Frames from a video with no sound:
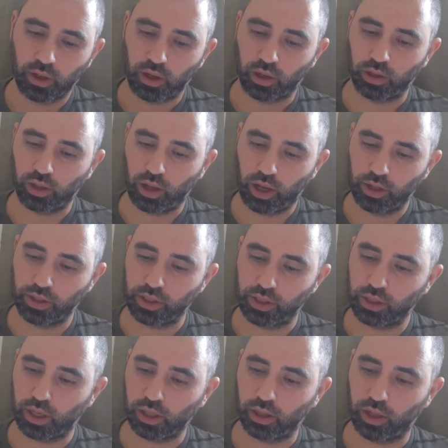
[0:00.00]
Allah does
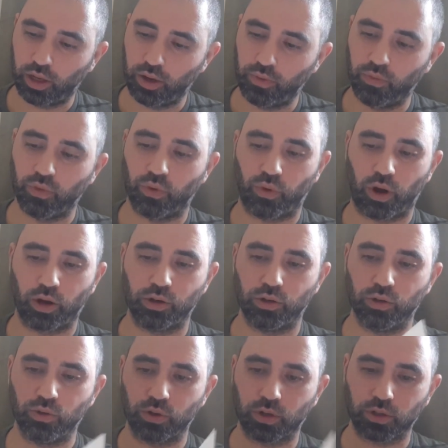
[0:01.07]
not love the
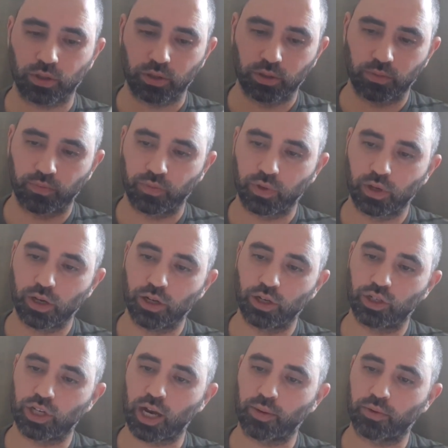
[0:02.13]
wrongdoers.
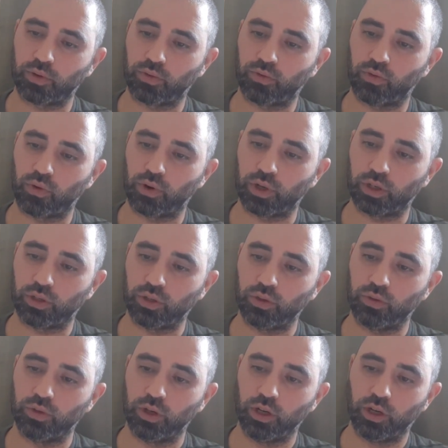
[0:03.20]
Chapter 42,
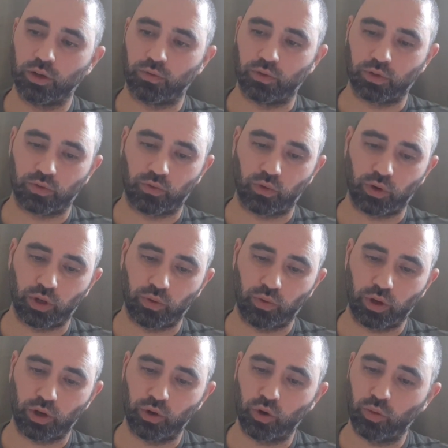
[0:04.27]
verse
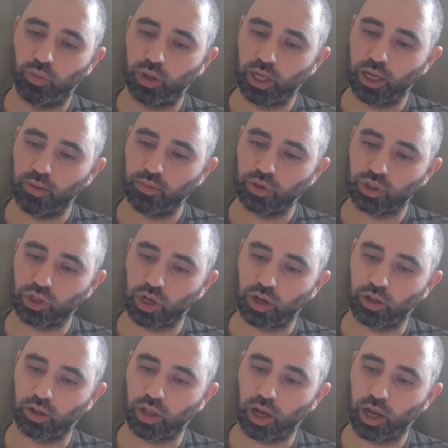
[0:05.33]
41. No blame
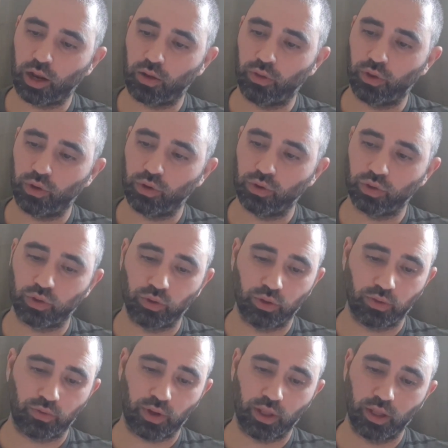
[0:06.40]
shall lie on those who
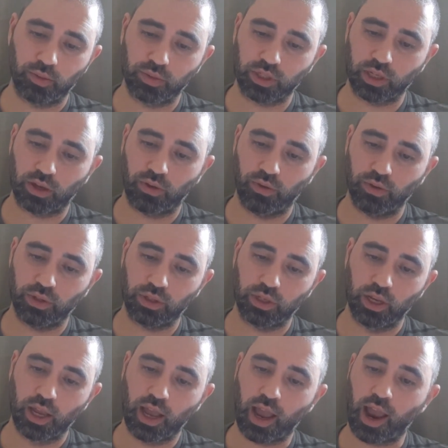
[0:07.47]
defend themselves
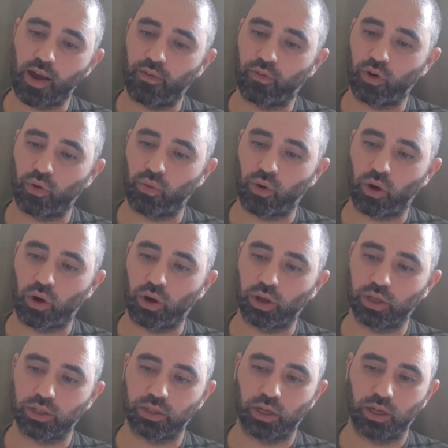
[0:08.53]
after a wrong
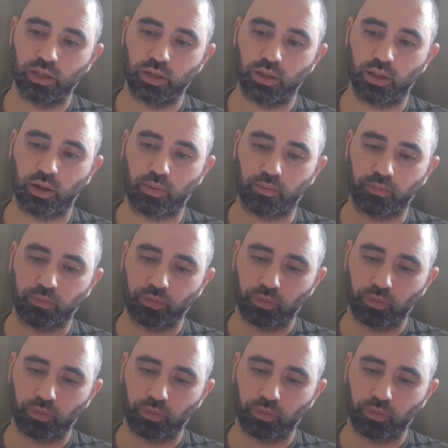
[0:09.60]
is done to them.